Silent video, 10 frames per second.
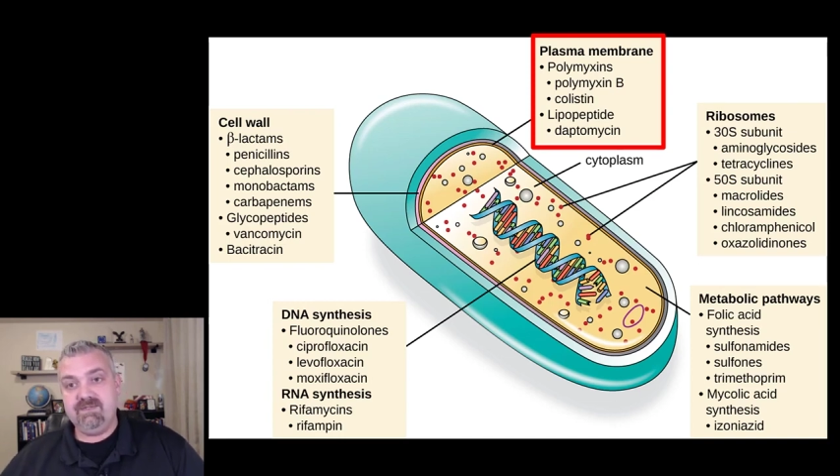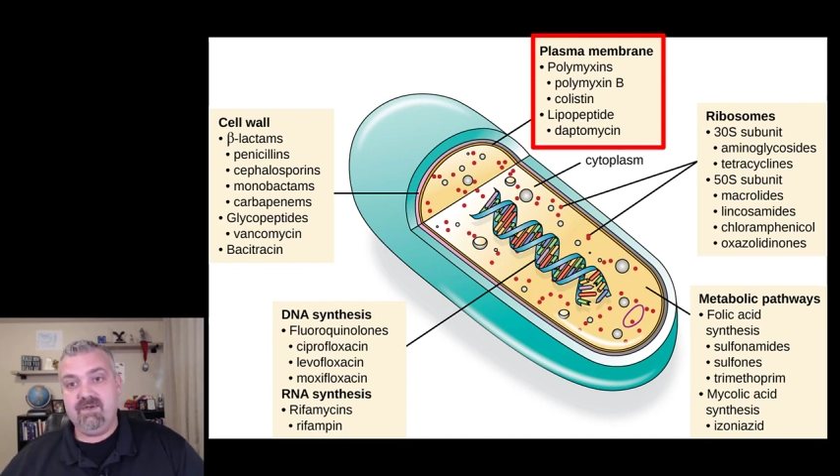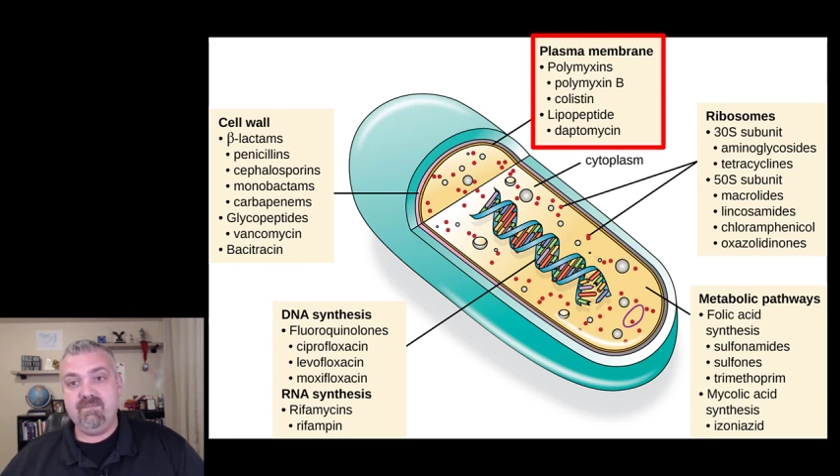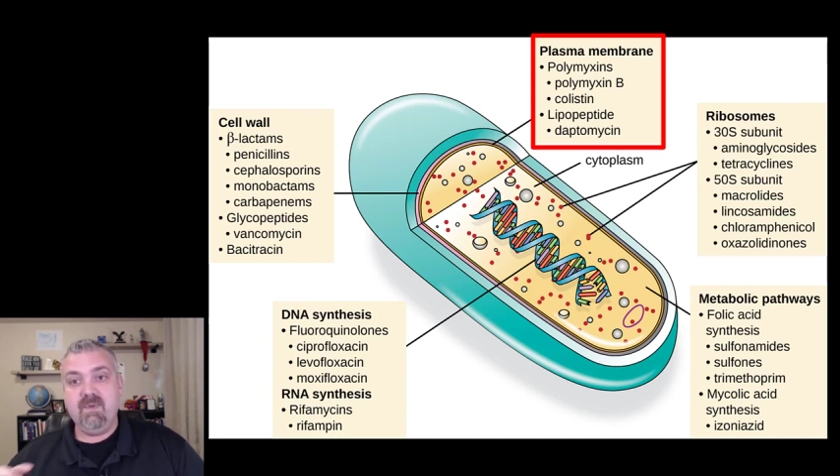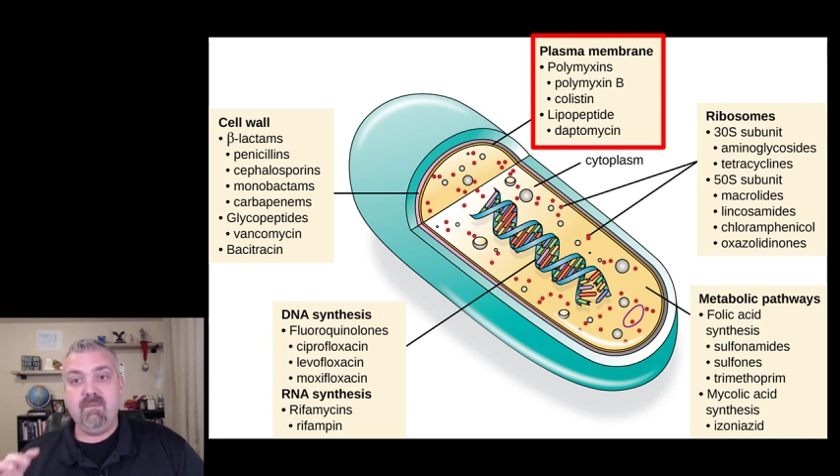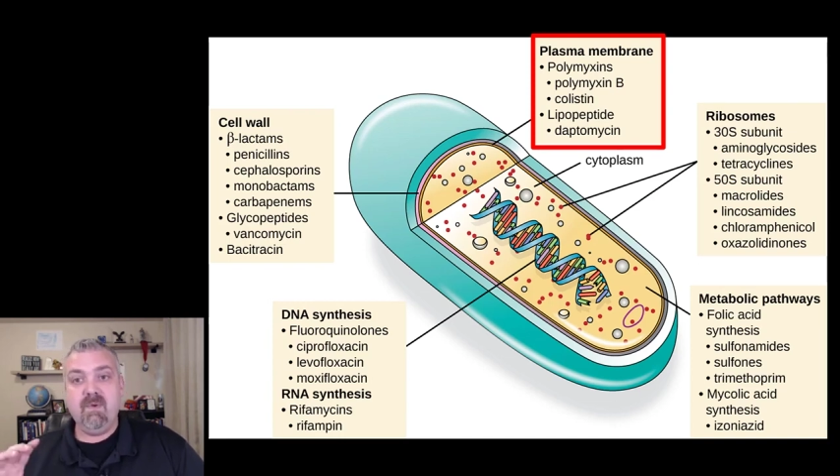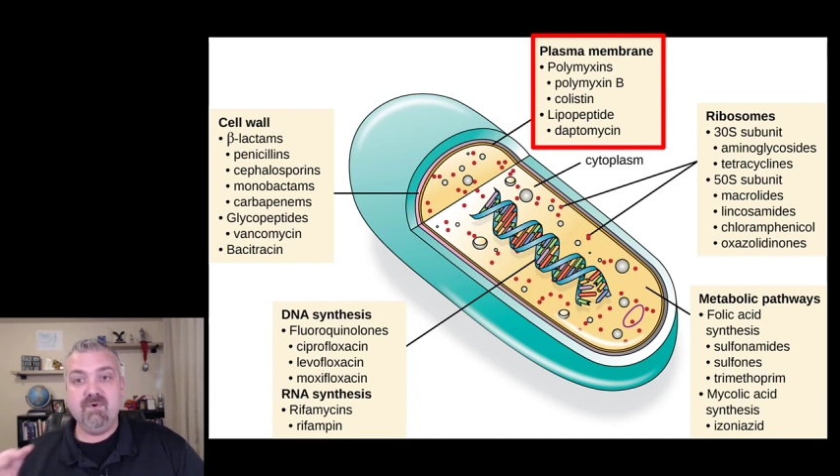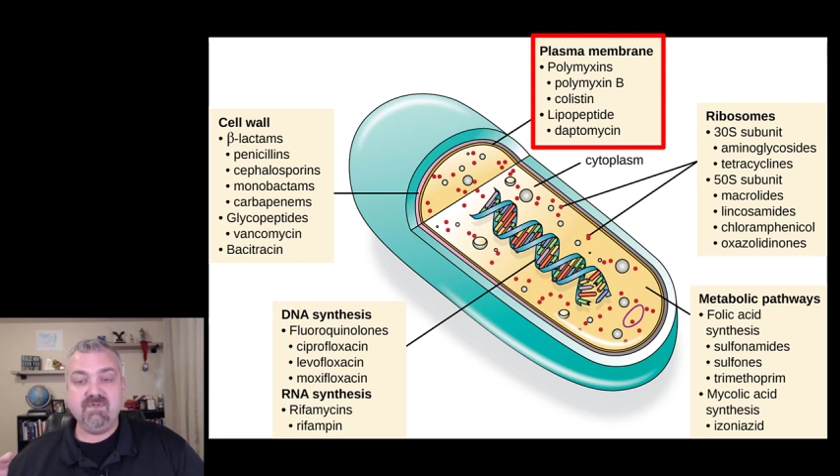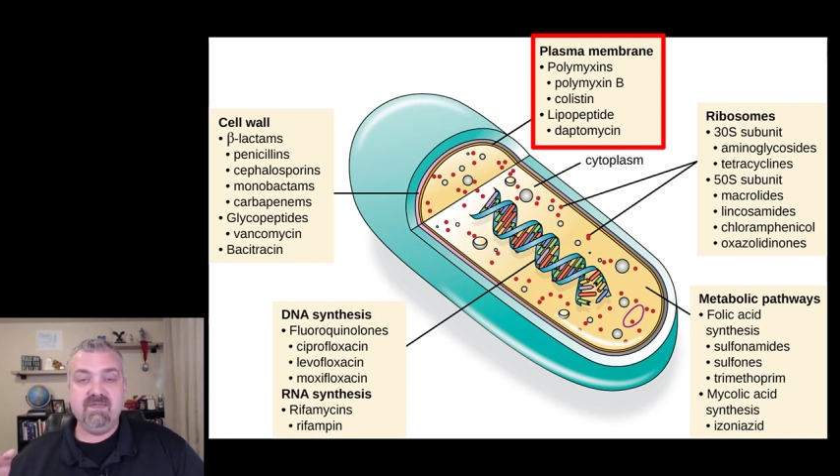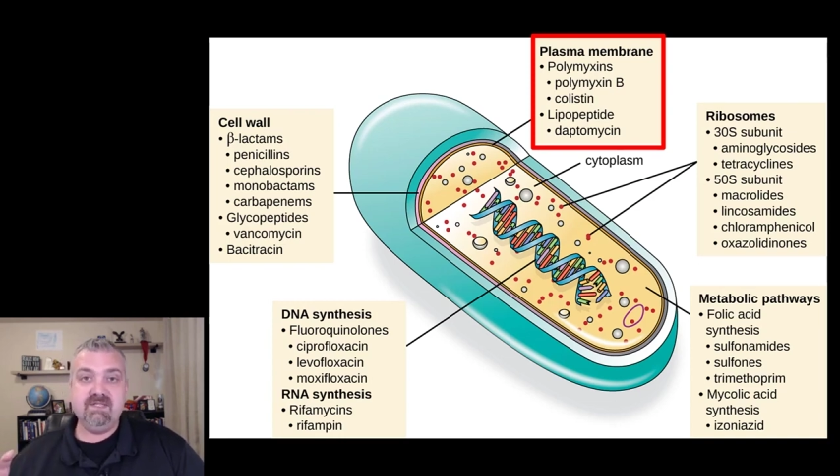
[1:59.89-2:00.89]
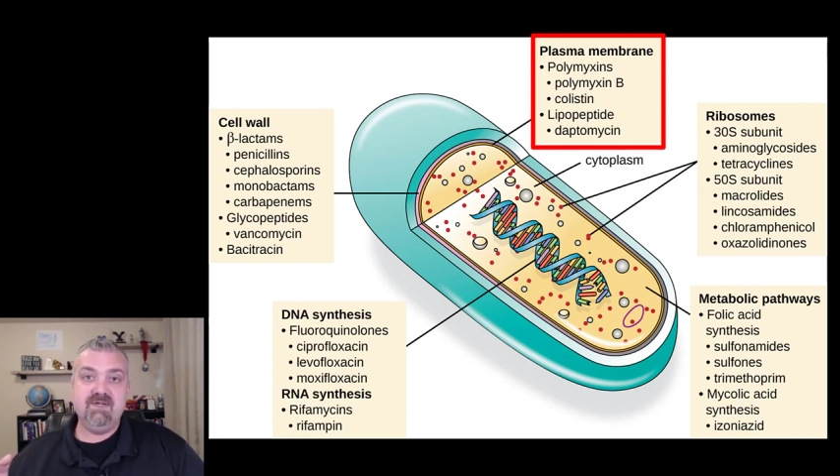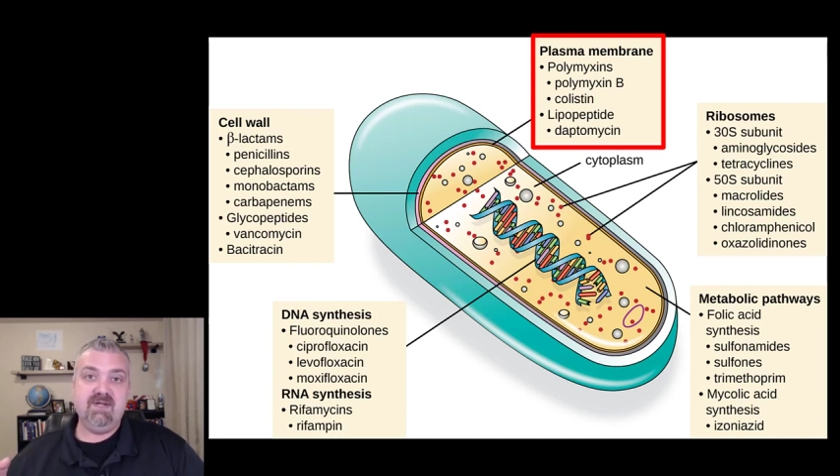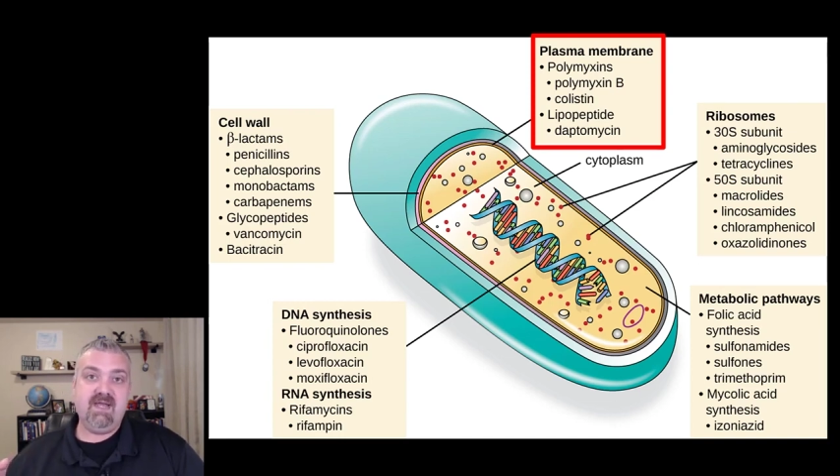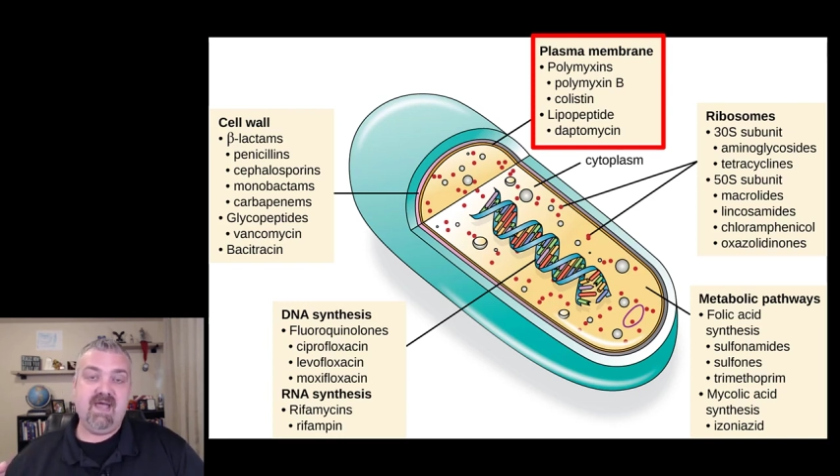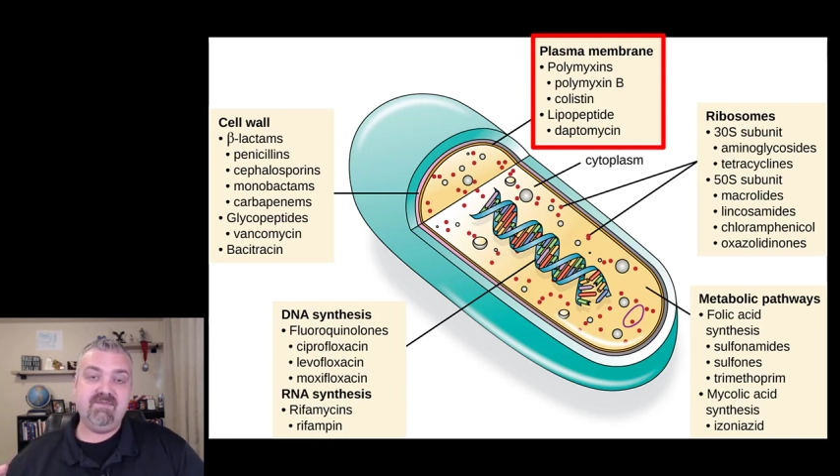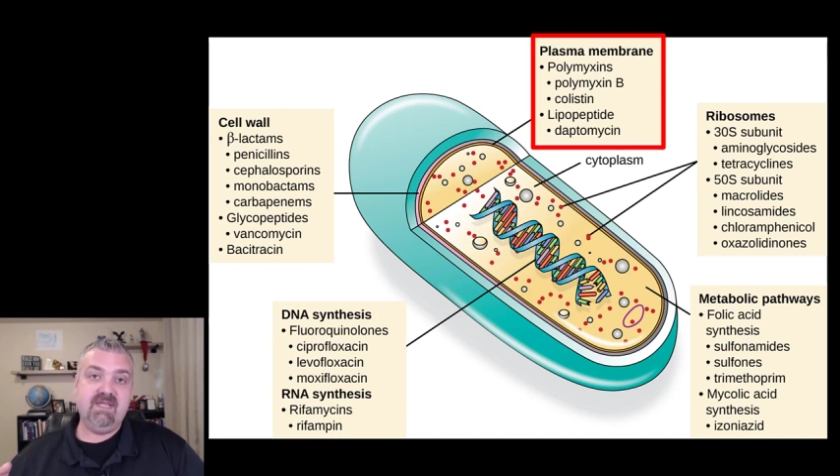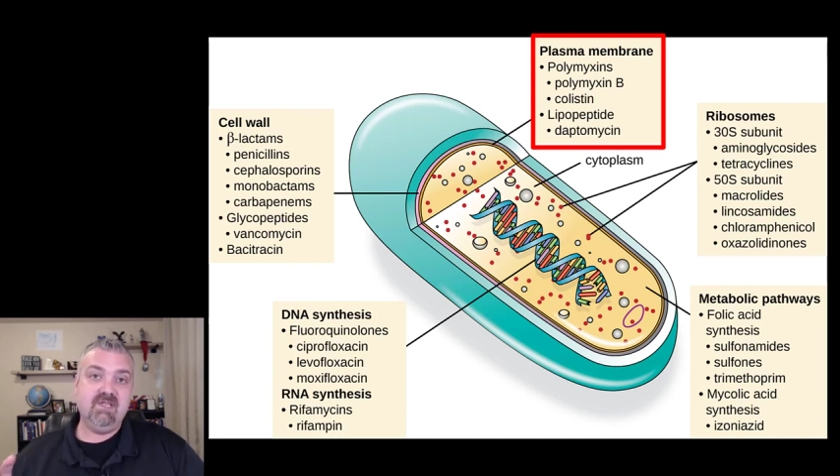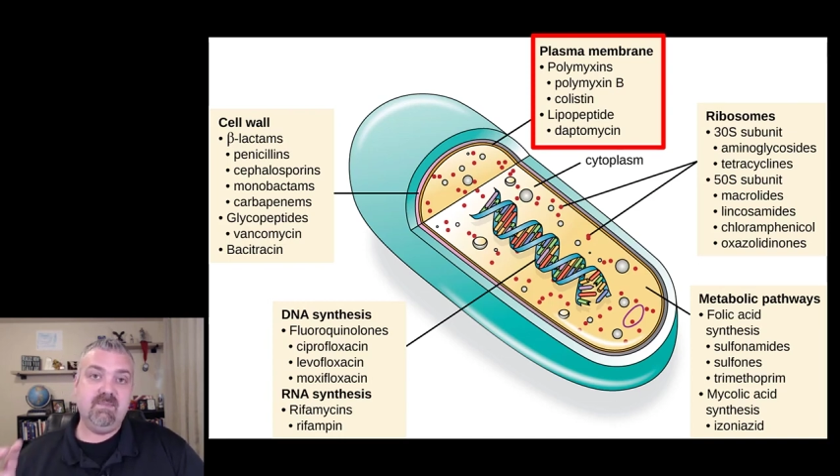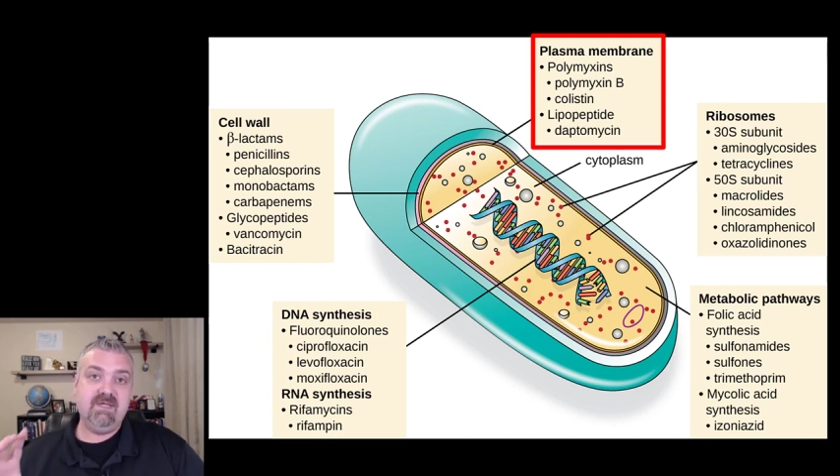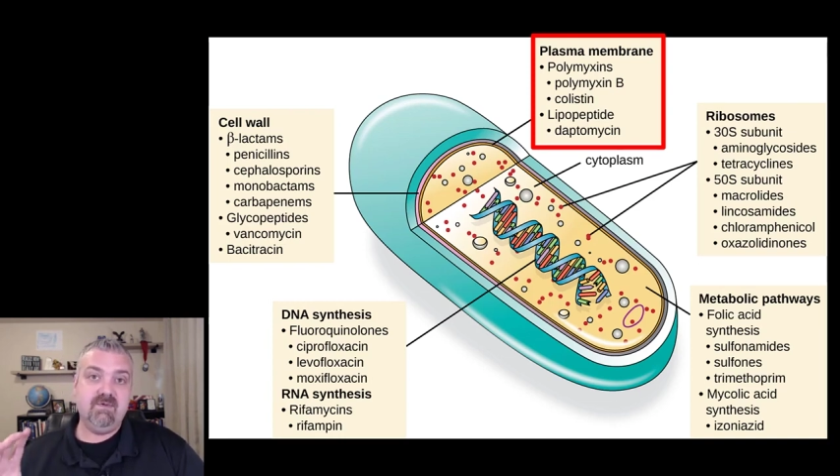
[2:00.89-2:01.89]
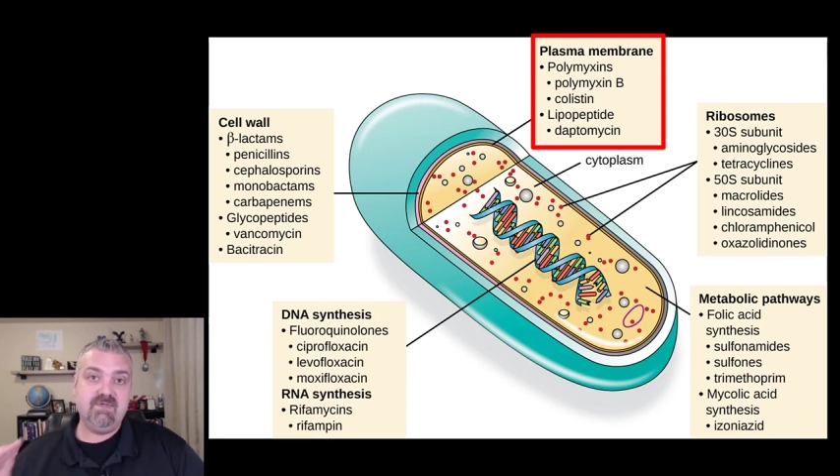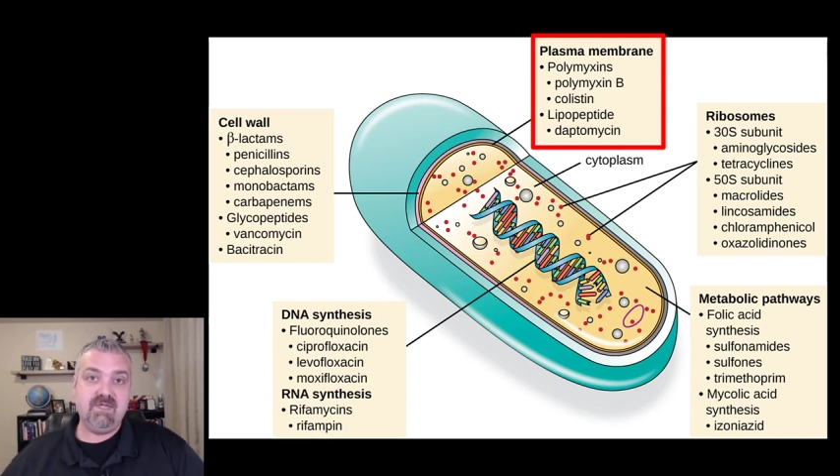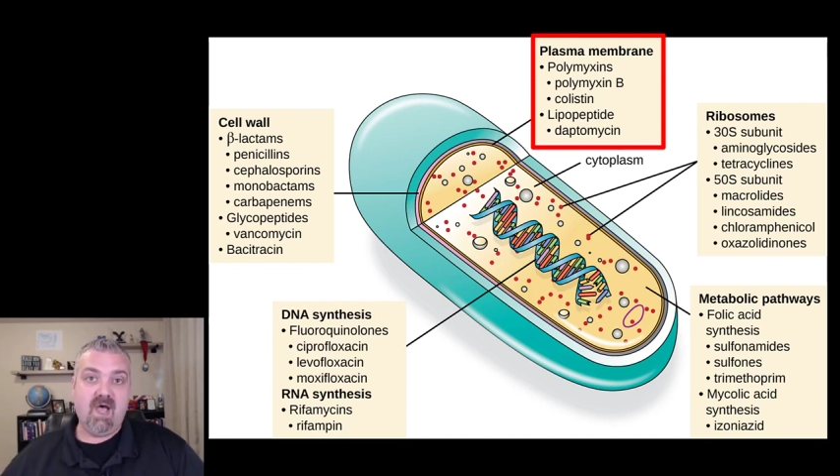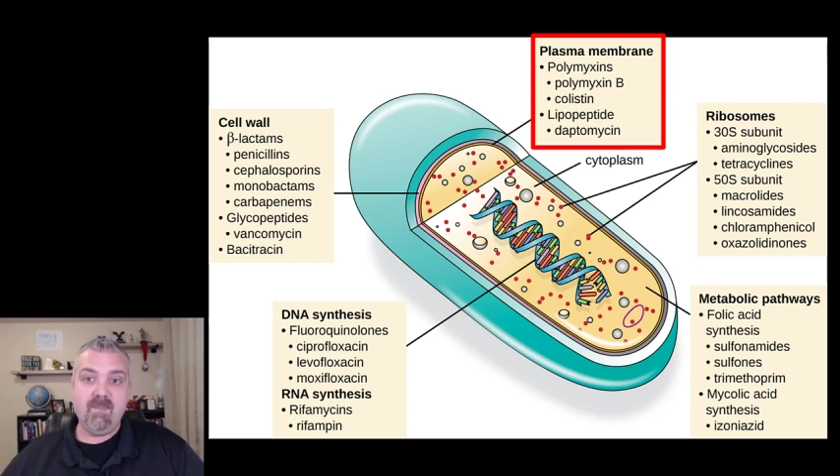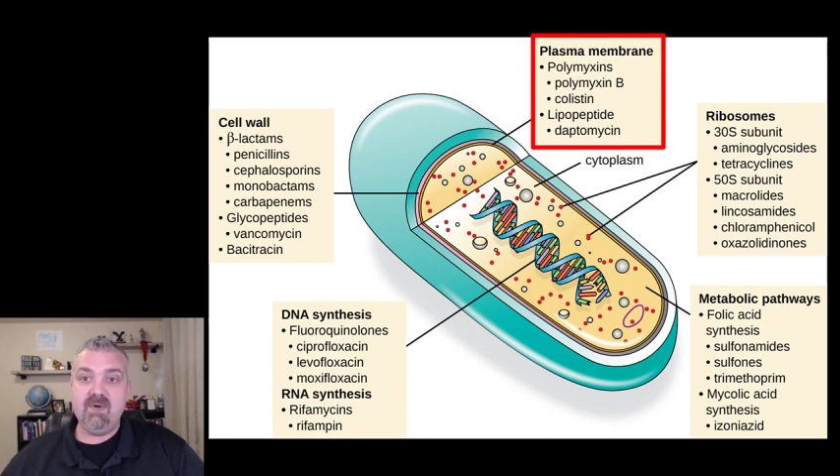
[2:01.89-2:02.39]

So most of these are going to have to either be used